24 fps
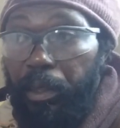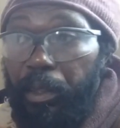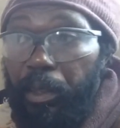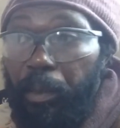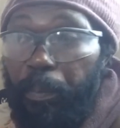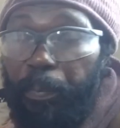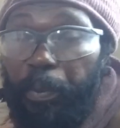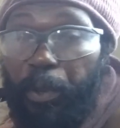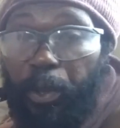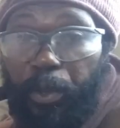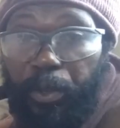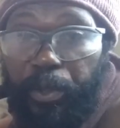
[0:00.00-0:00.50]
the
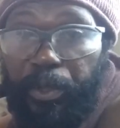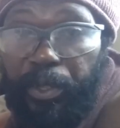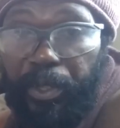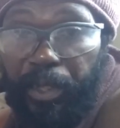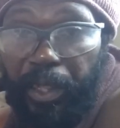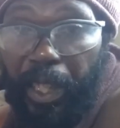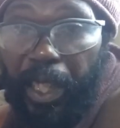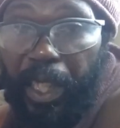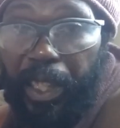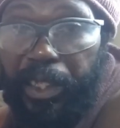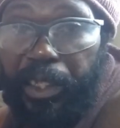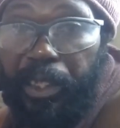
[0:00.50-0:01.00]

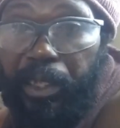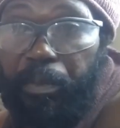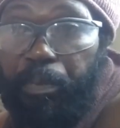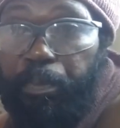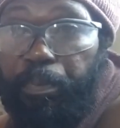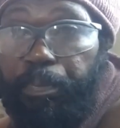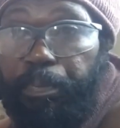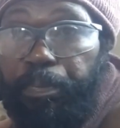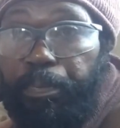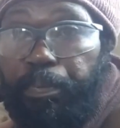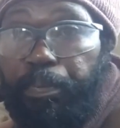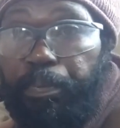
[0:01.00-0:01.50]
person
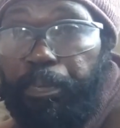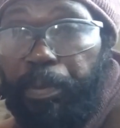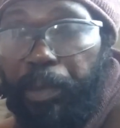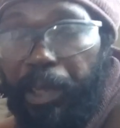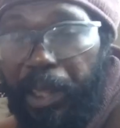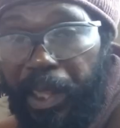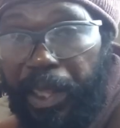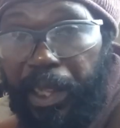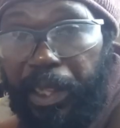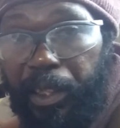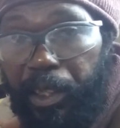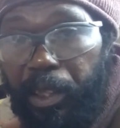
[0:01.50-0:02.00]

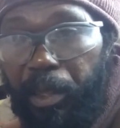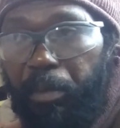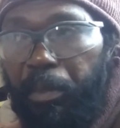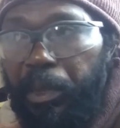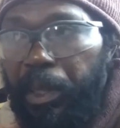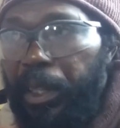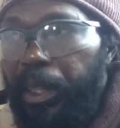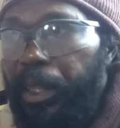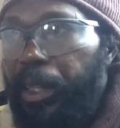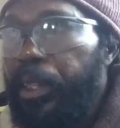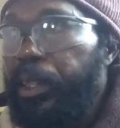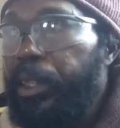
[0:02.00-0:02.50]
explained to
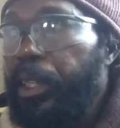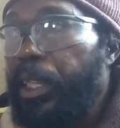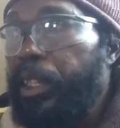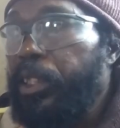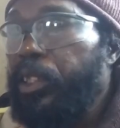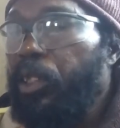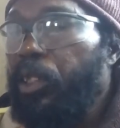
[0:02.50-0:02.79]
me that